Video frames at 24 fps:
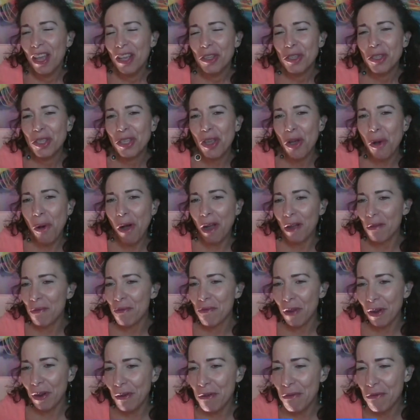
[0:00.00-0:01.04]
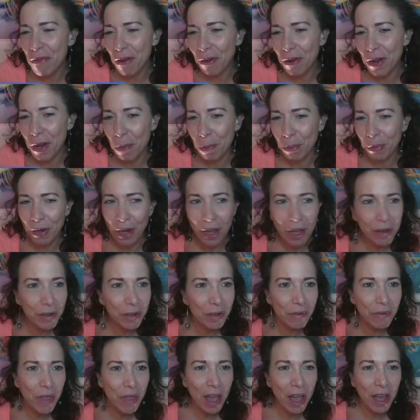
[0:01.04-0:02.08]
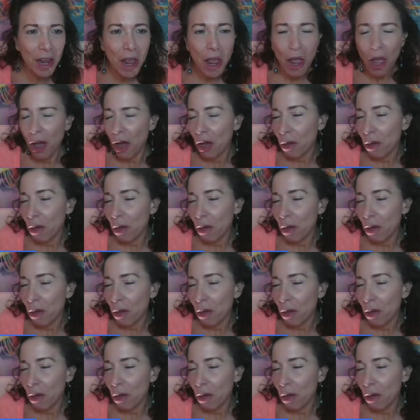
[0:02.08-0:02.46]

So I'm very, very proud of that.